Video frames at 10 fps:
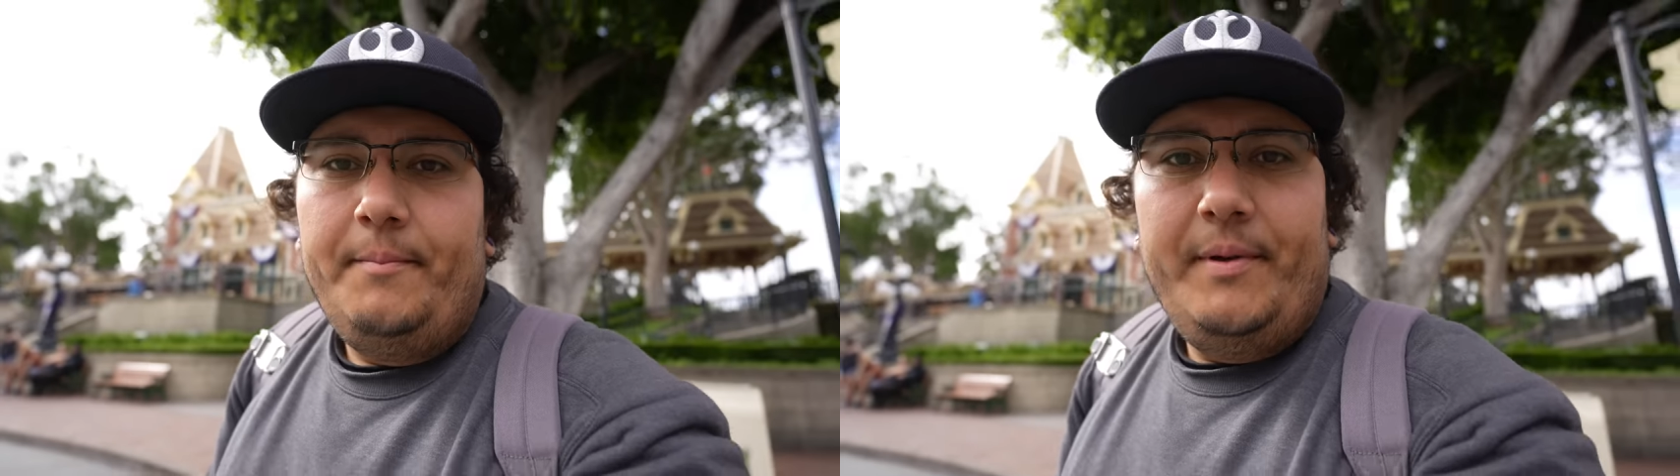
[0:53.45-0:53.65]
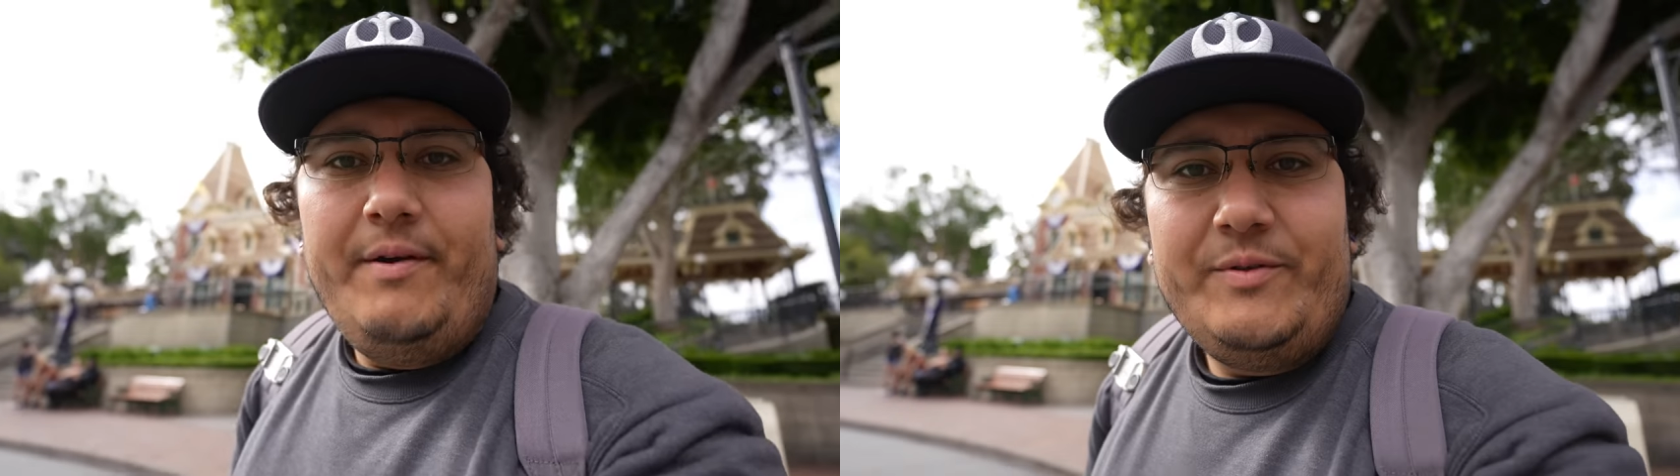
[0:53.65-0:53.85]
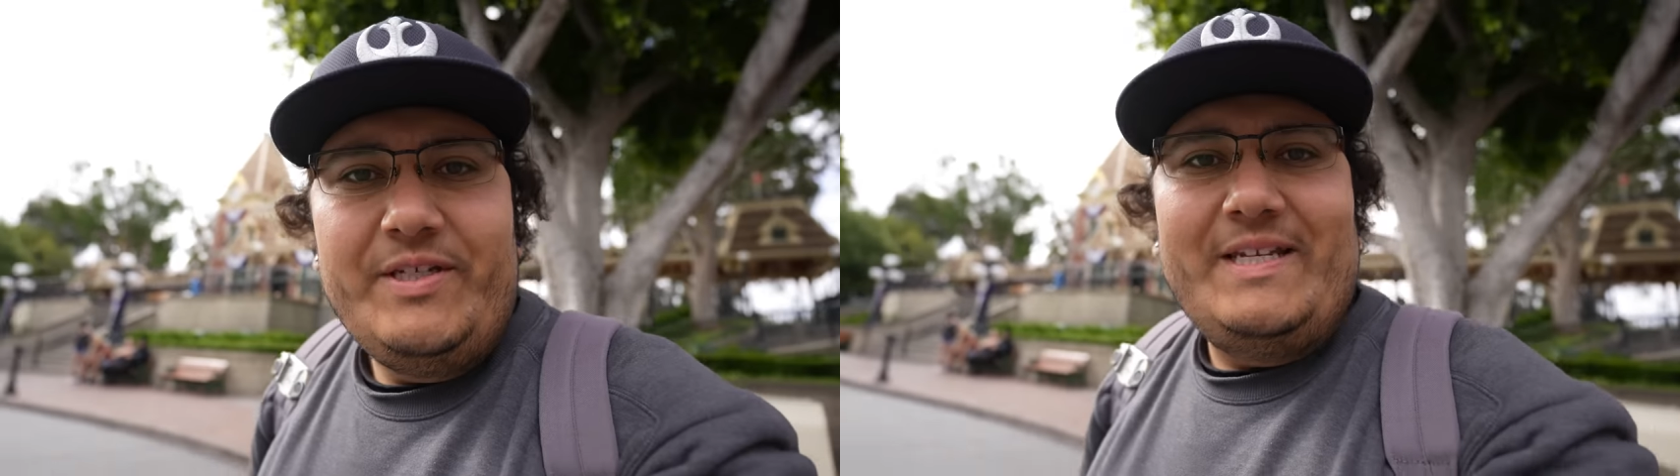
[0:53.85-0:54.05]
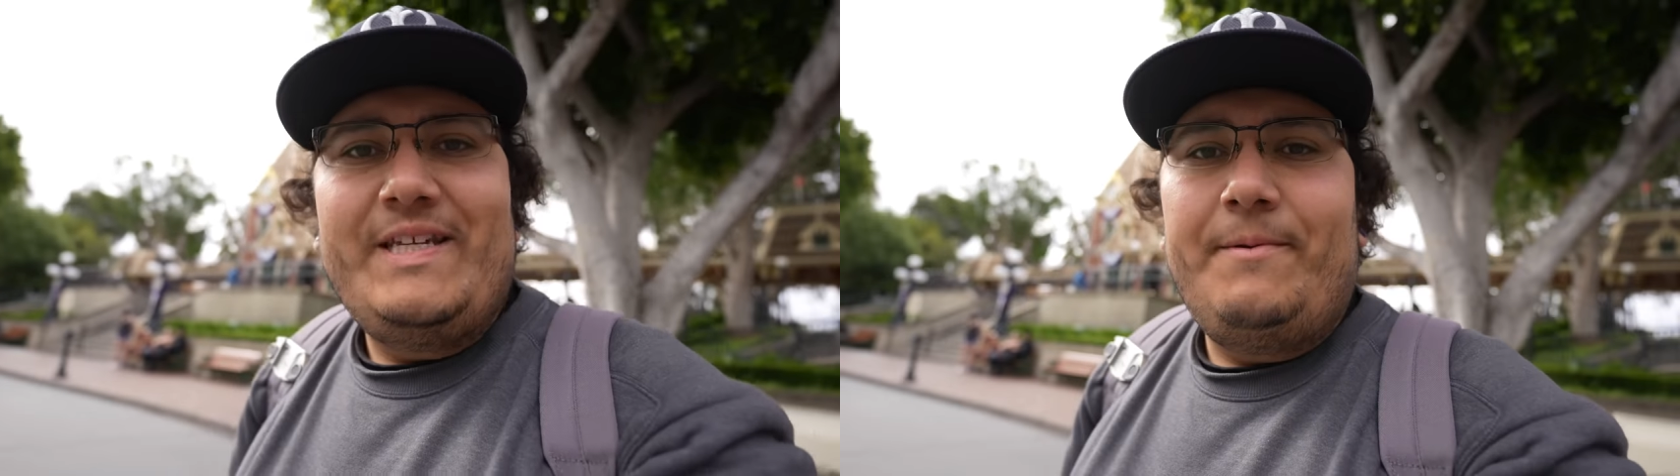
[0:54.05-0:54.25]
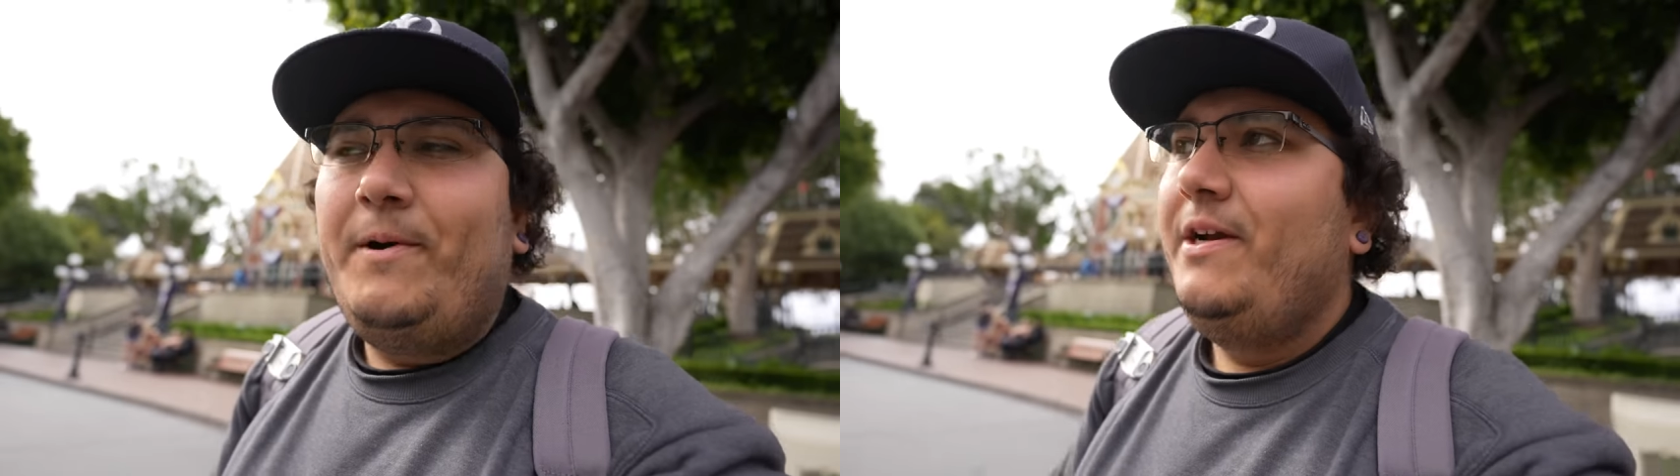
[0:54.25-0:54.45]
But anyways, we just got
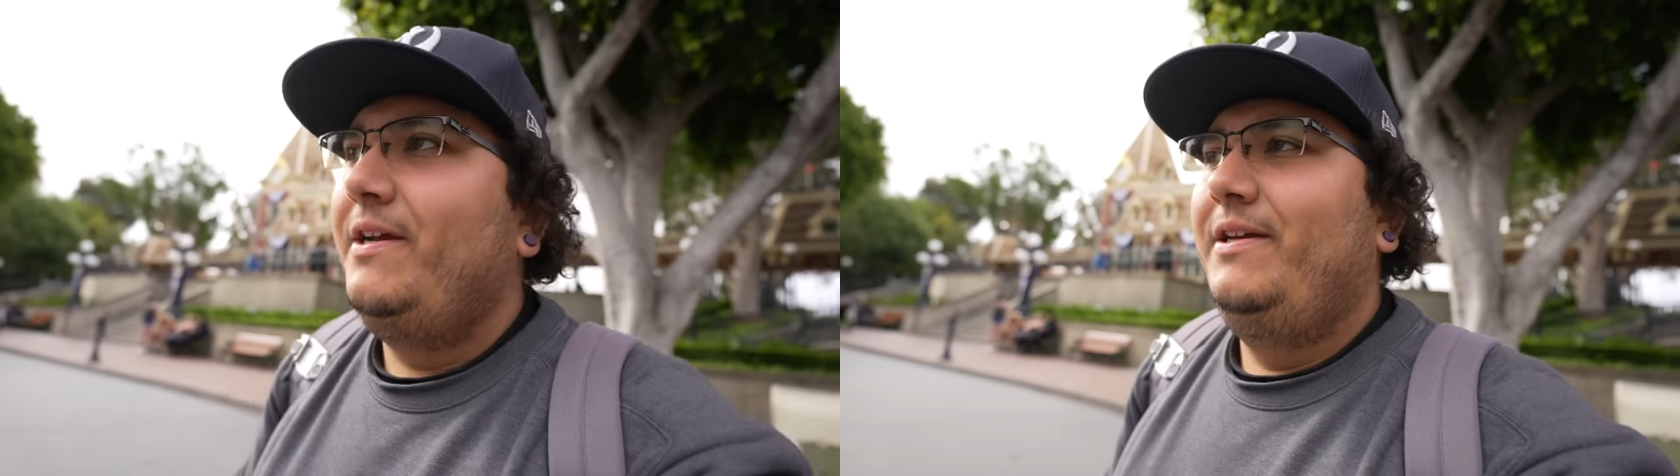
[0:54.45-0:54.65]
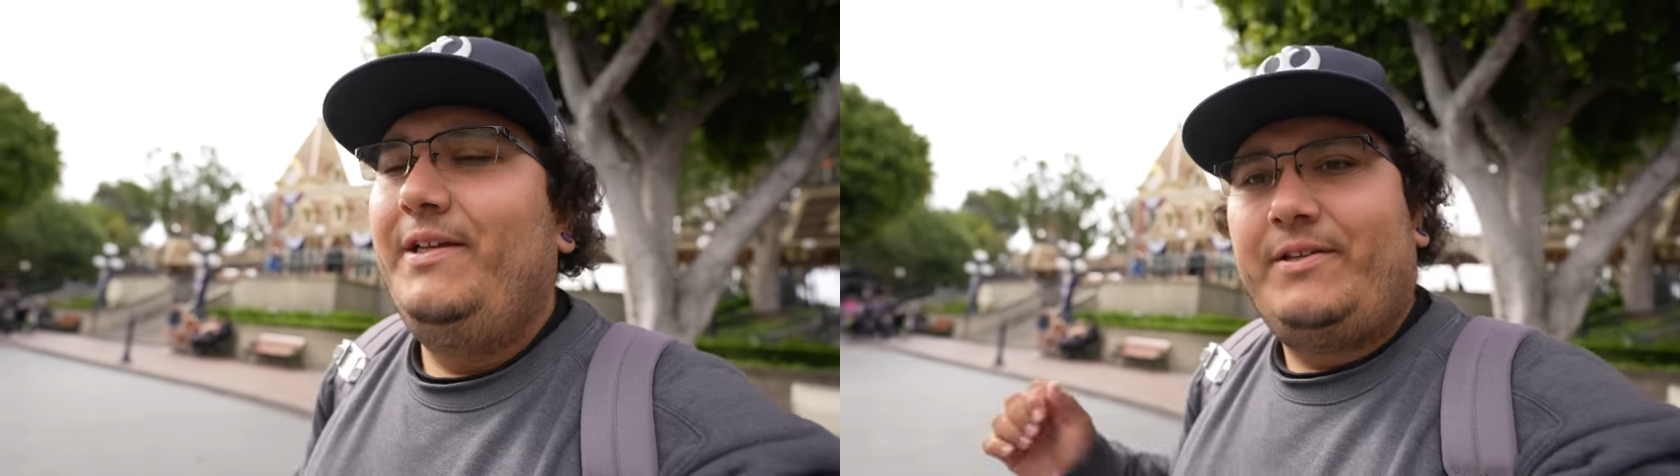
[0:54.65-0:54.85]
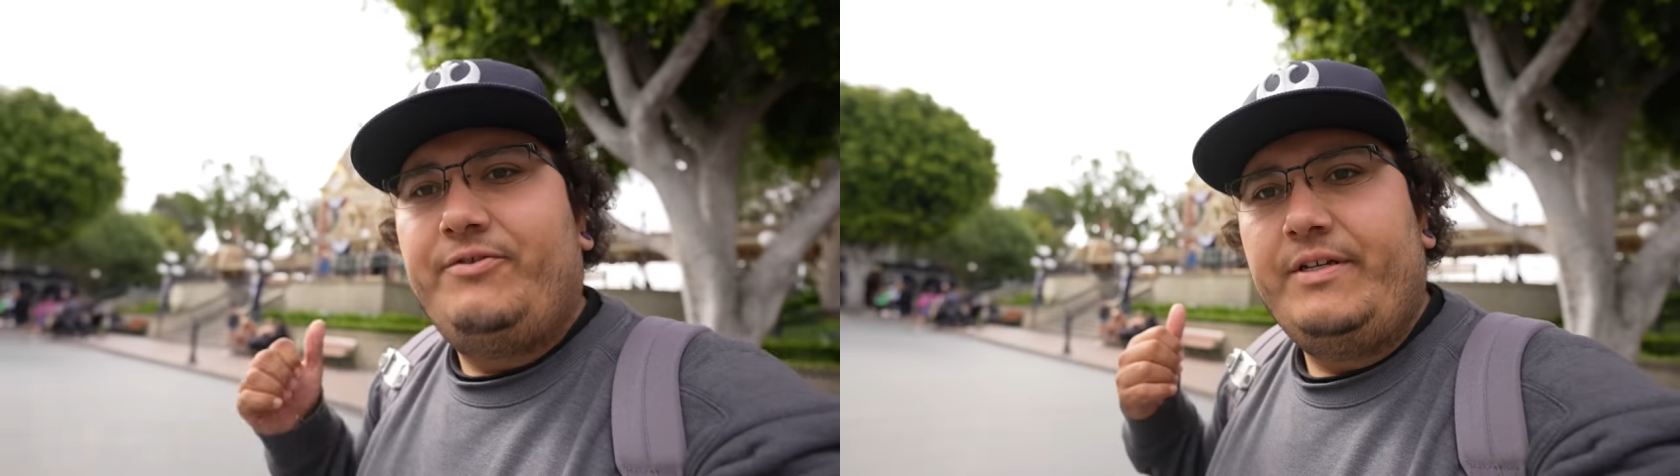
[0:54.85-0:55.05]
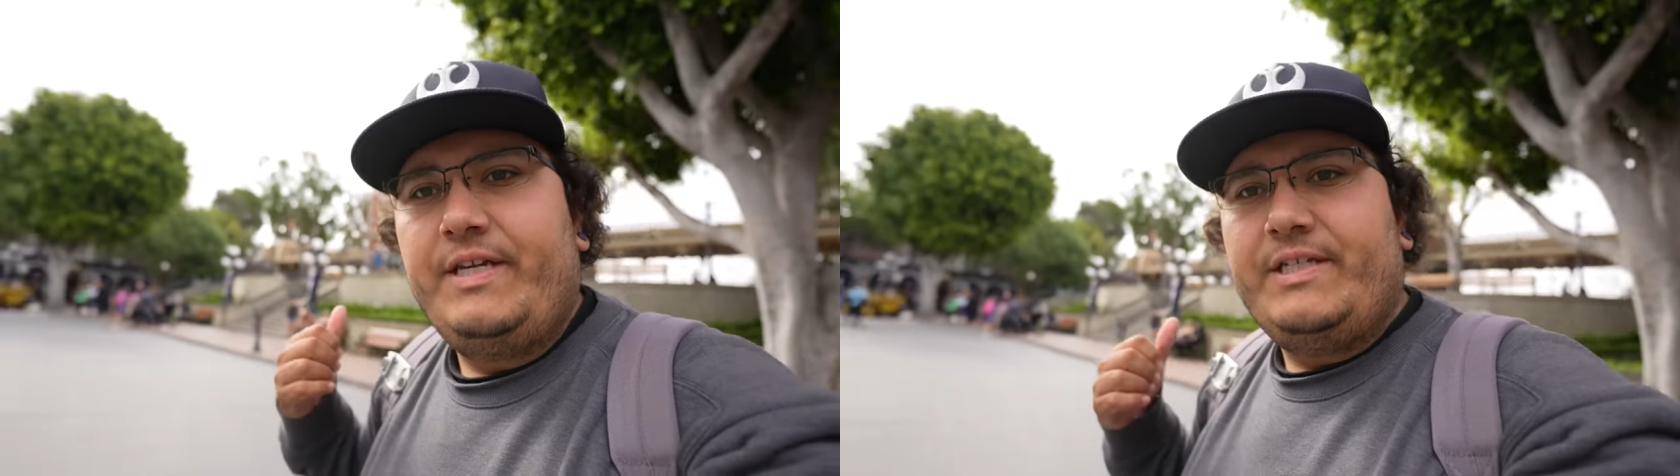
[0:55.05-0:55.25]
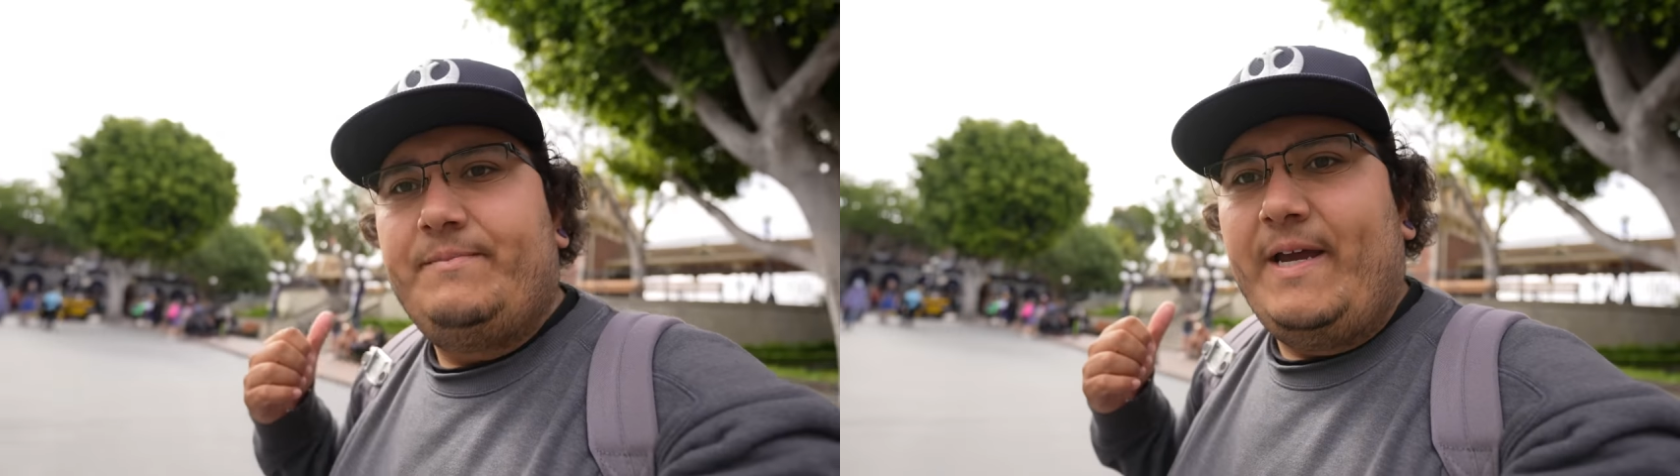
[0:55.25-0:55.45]
inside the park. Look, train
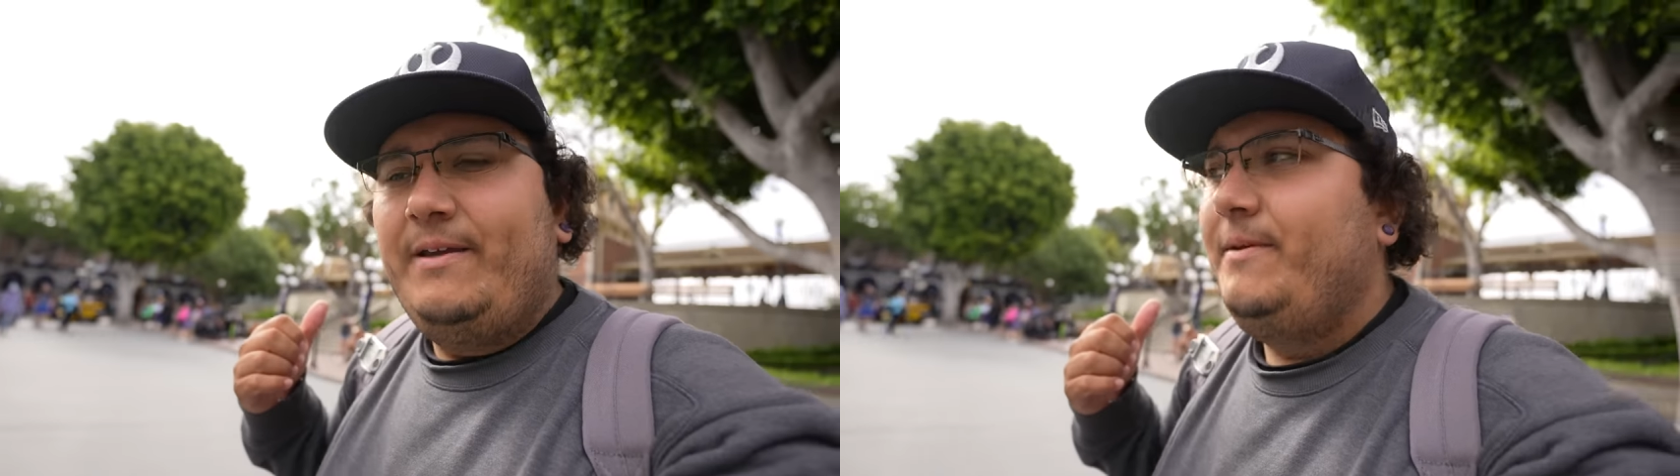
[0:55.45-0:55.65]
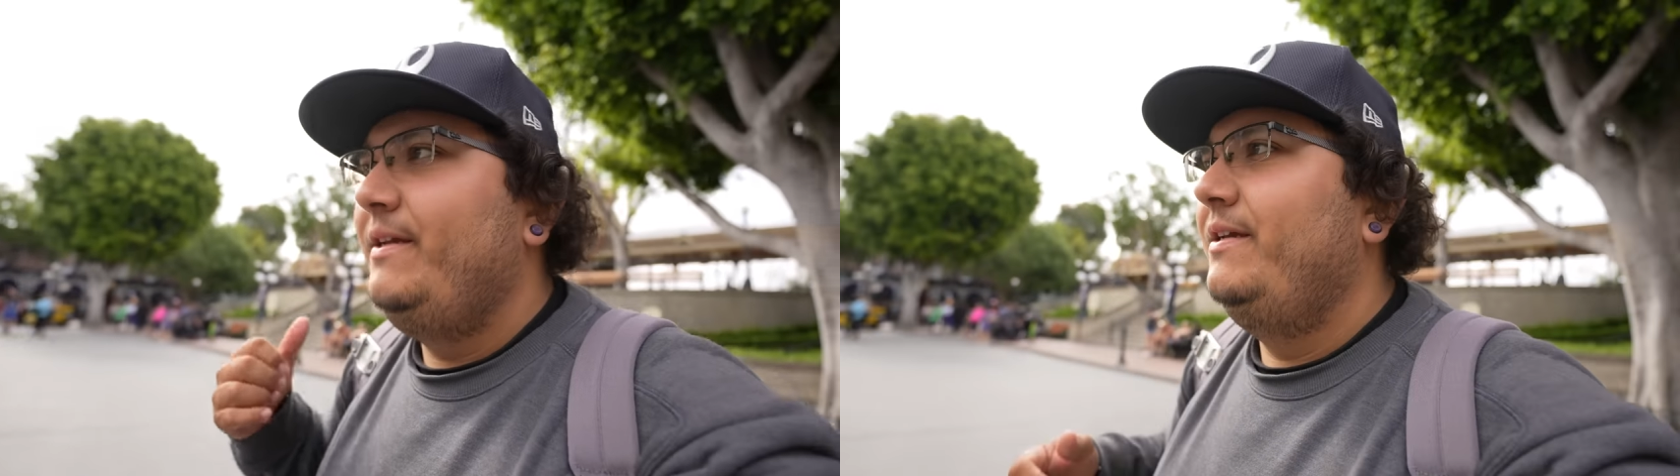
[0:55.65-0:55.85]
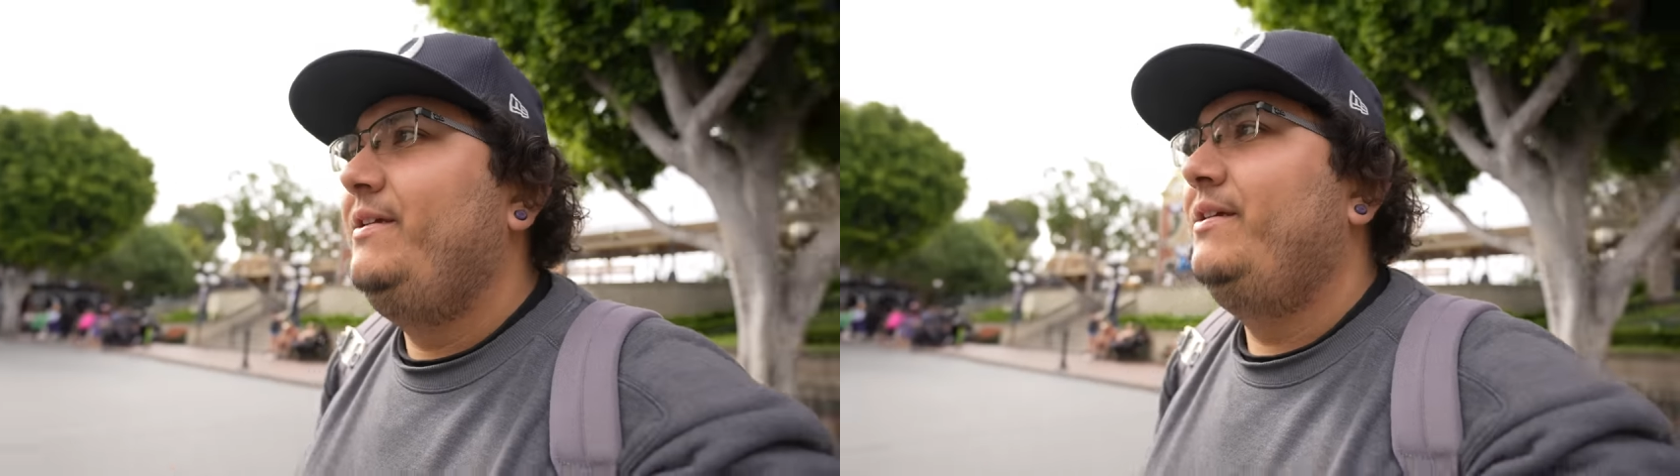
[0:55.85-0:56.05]
station's behind me.